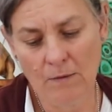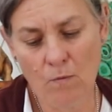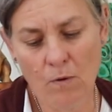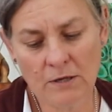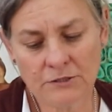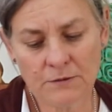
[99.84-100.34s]

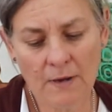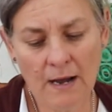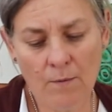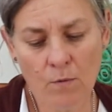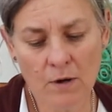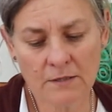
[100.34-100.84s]
What do
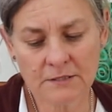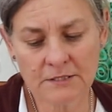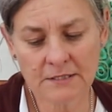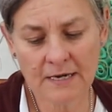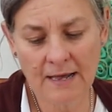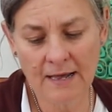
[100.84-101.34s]
I
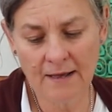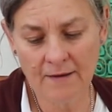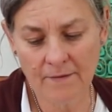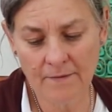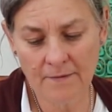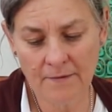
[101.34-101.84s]
want
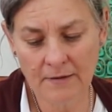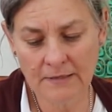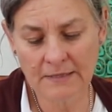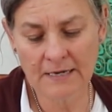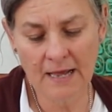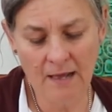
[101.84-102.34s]
now?
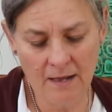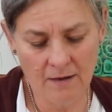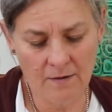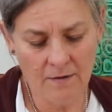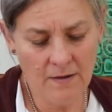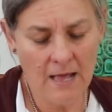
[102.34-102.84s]

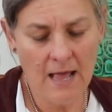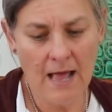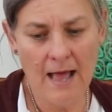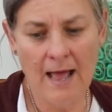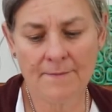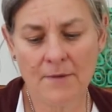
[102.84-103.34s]
Now
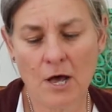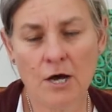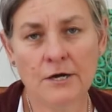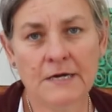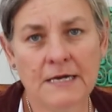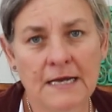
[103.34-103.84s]
I'm
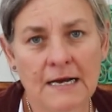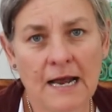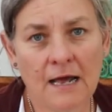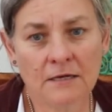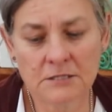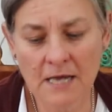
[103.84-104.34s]
only
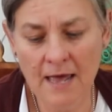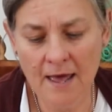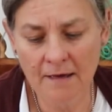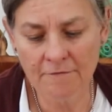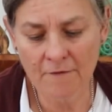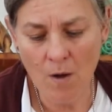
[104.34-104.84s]
allowed to
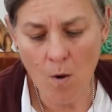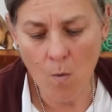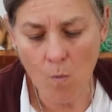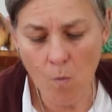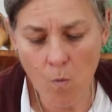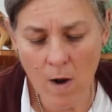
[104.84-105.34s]
have
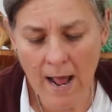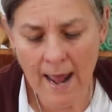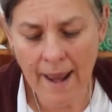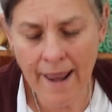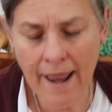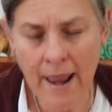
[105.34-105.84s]

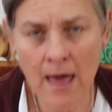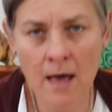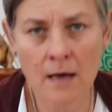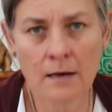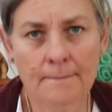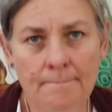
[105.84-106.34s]

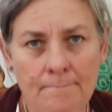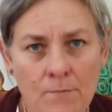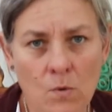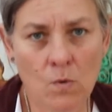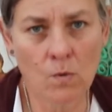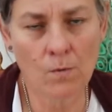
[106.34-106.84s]
one
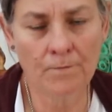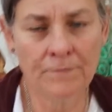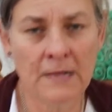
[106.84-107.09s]
more.